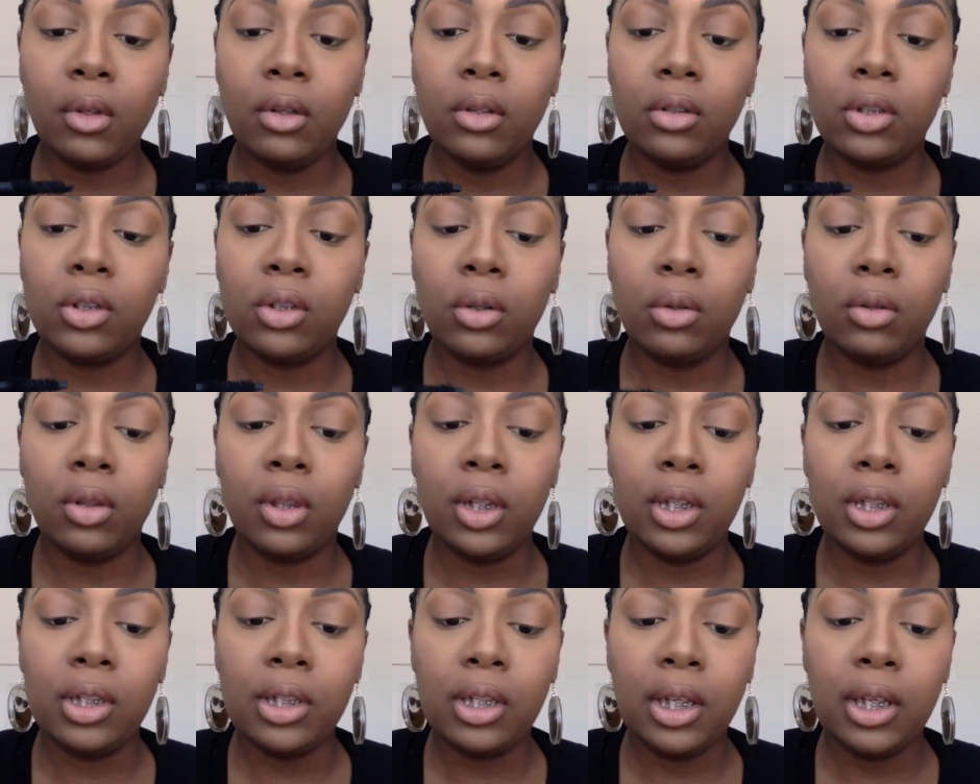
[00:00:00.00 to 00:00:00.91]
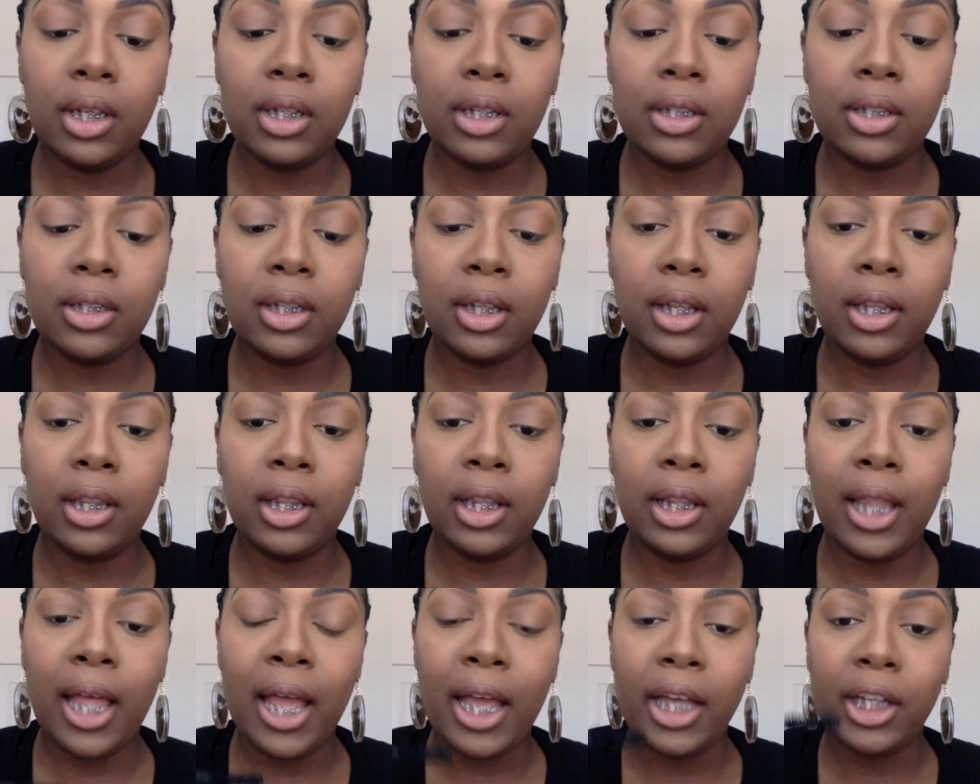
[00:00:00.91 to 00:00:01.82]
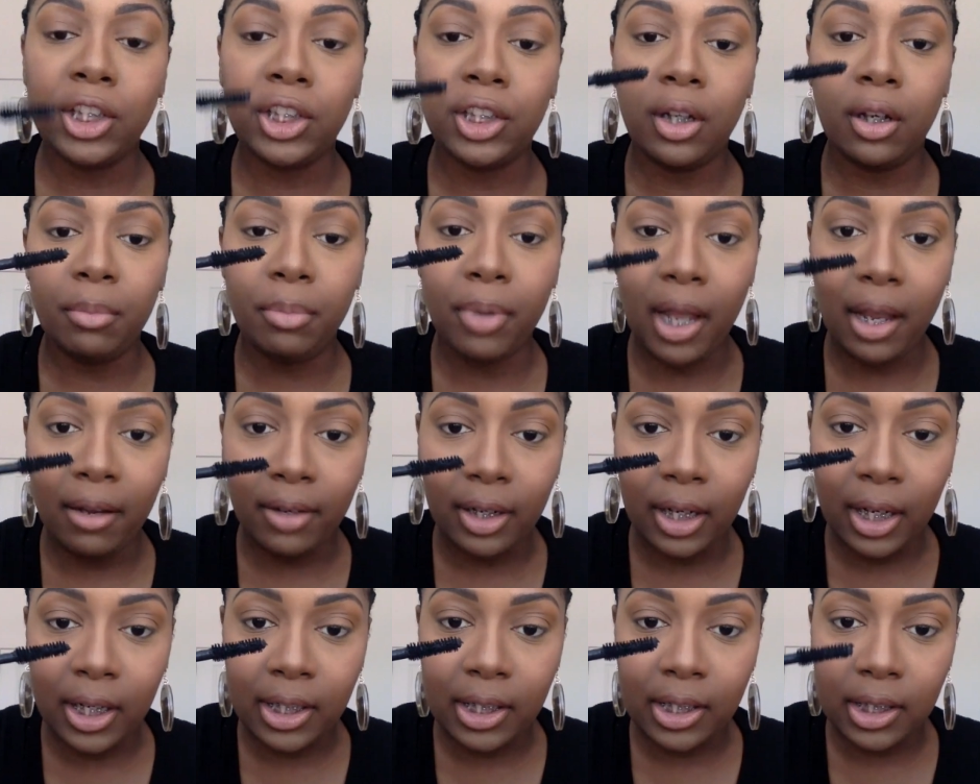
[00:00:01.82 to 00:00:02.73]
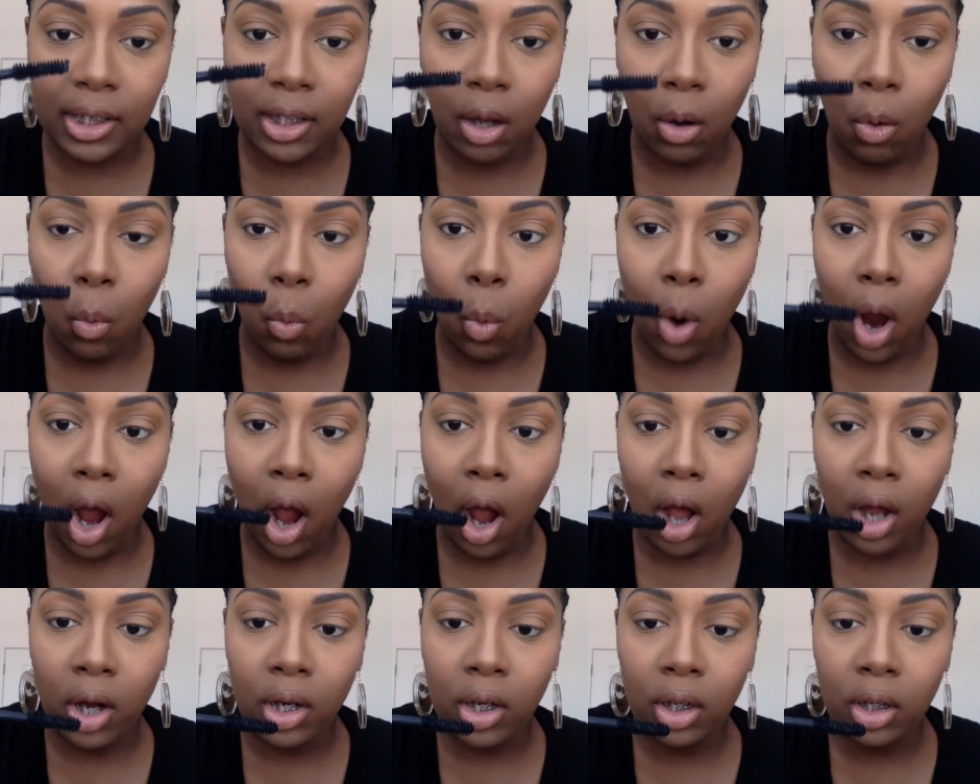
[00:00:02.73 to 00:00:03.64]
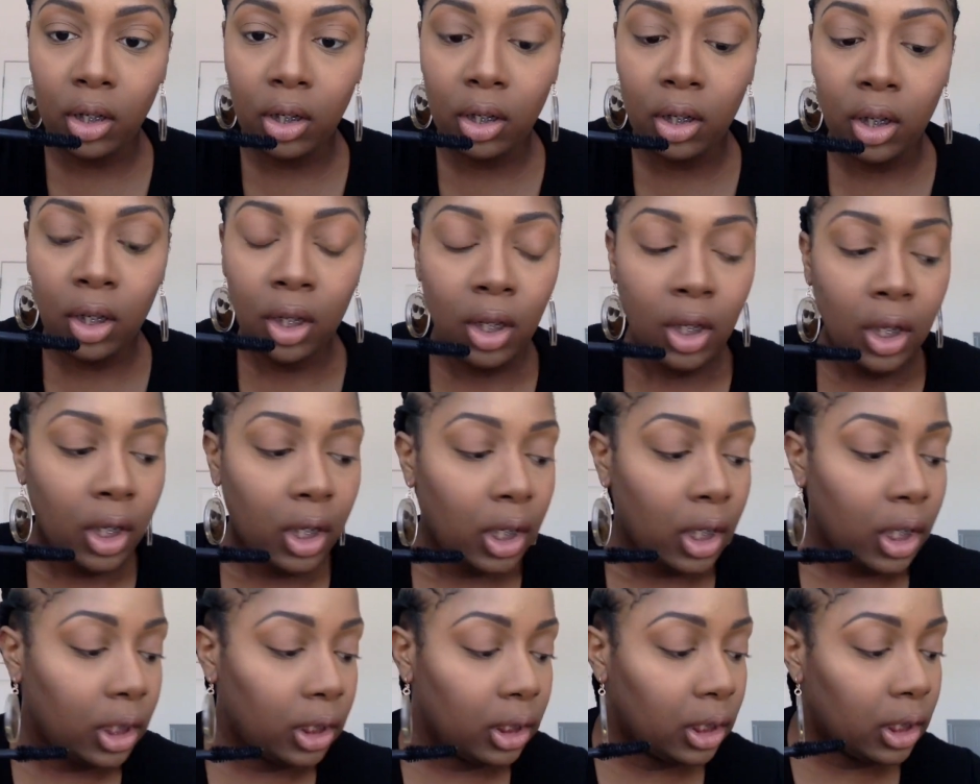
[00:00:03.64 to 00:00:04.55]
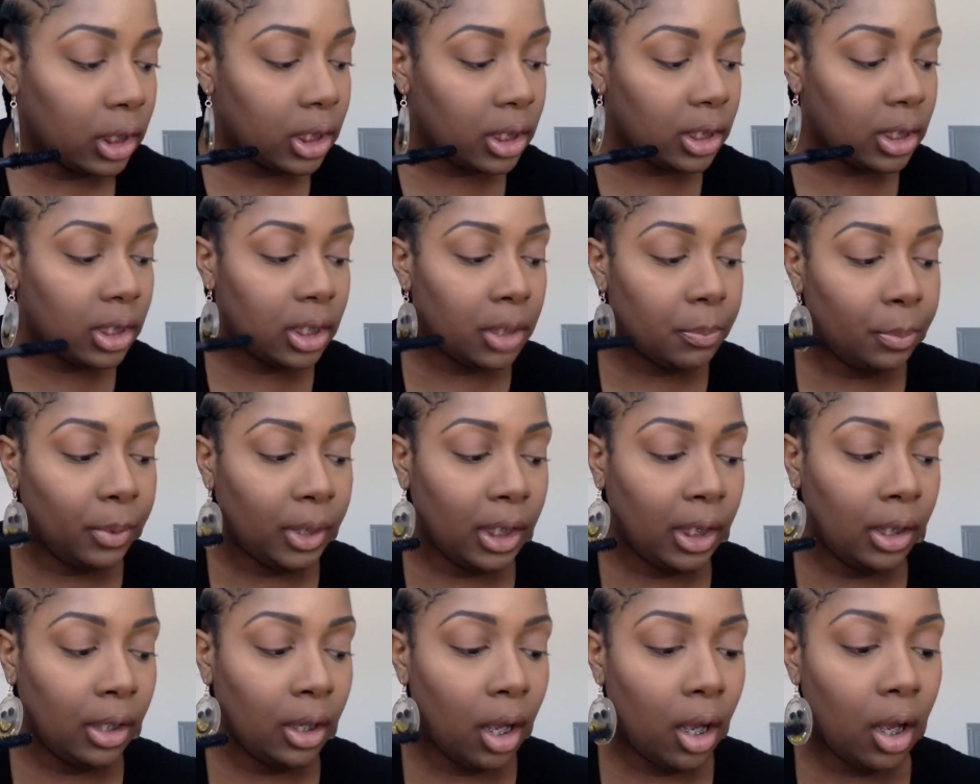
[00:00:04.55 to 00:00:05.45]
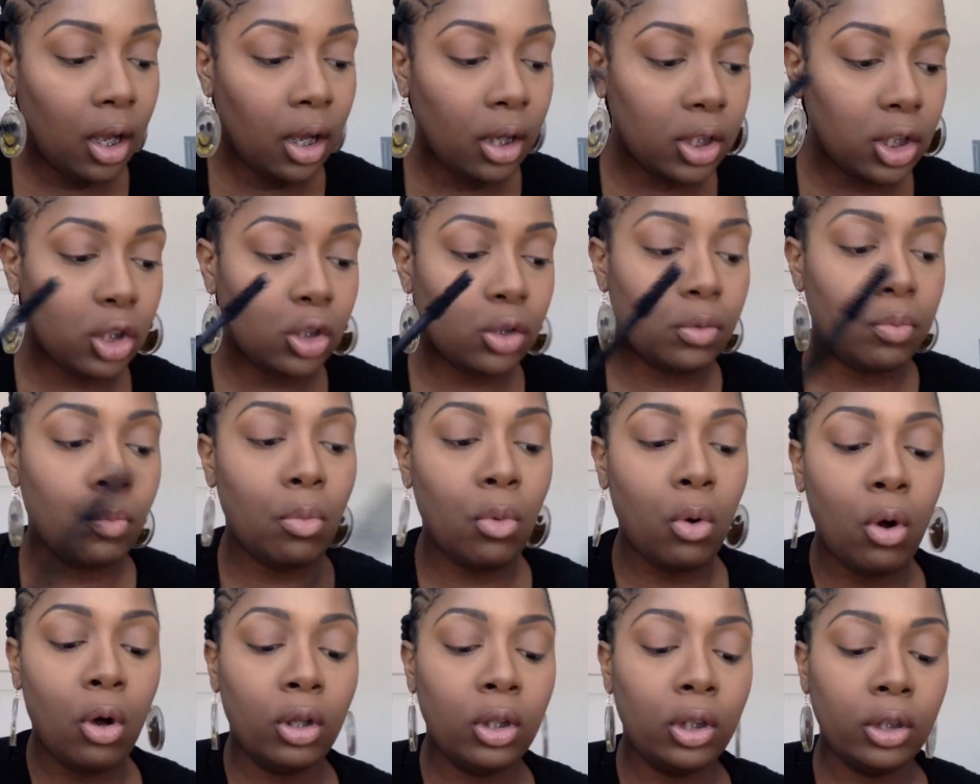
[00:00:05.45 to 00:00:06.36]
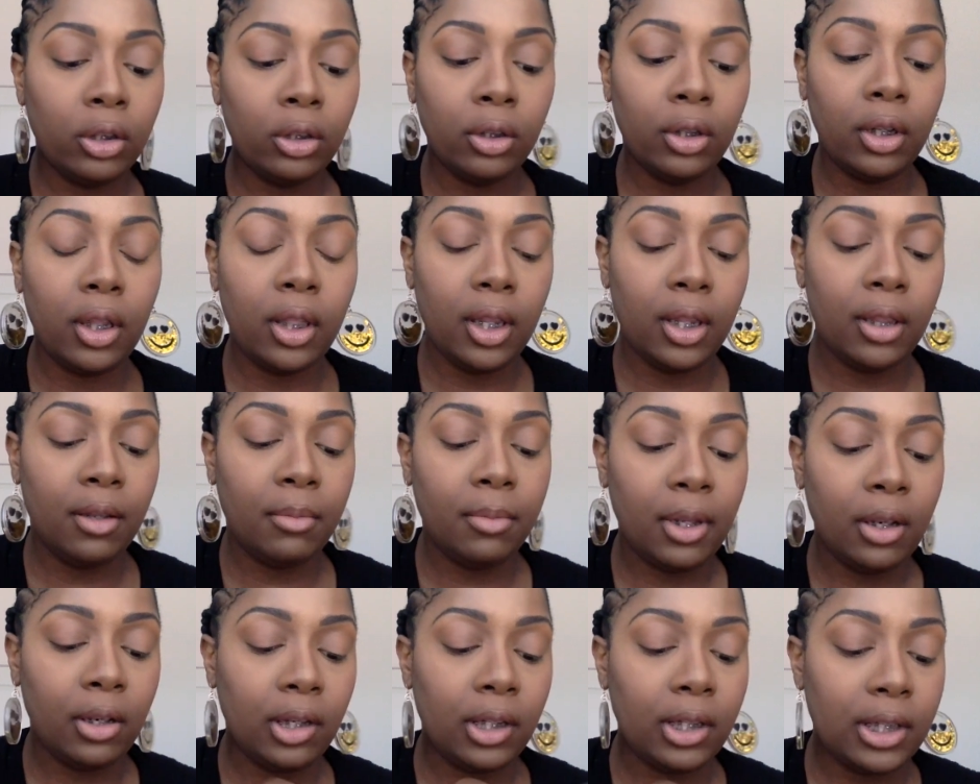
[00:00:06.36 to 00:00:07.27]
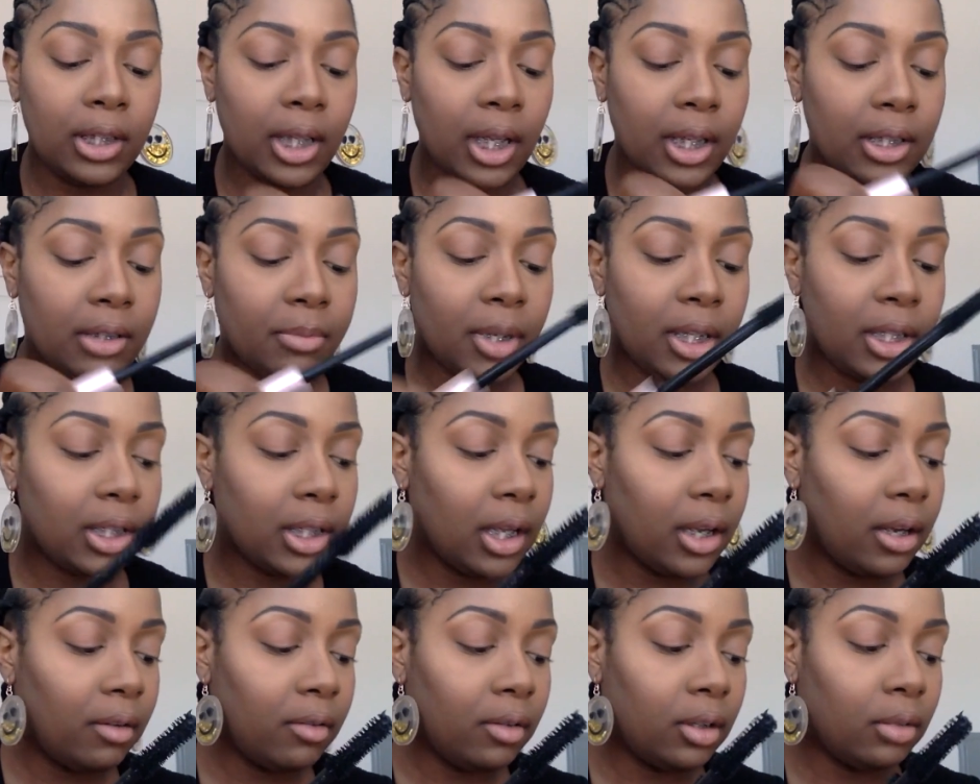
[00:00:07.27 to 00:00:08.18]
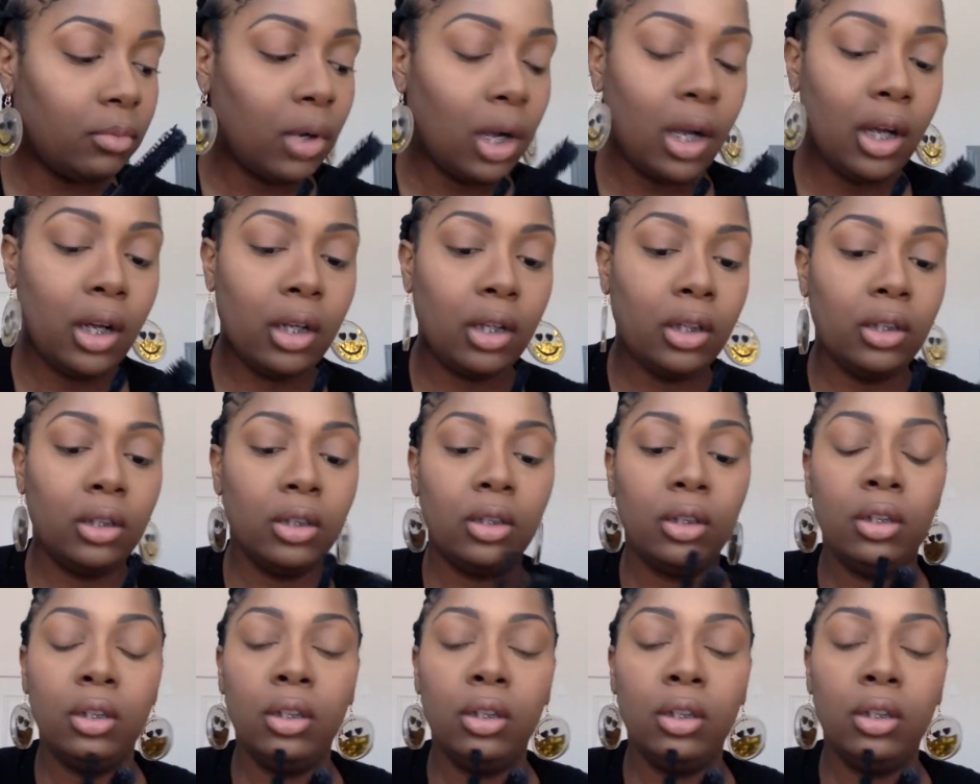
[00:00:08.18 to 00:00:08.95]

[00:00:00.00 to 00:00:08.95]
So this is the Lash Paradise wand. It looks to be smaller than the Better Than Sex mascara wand.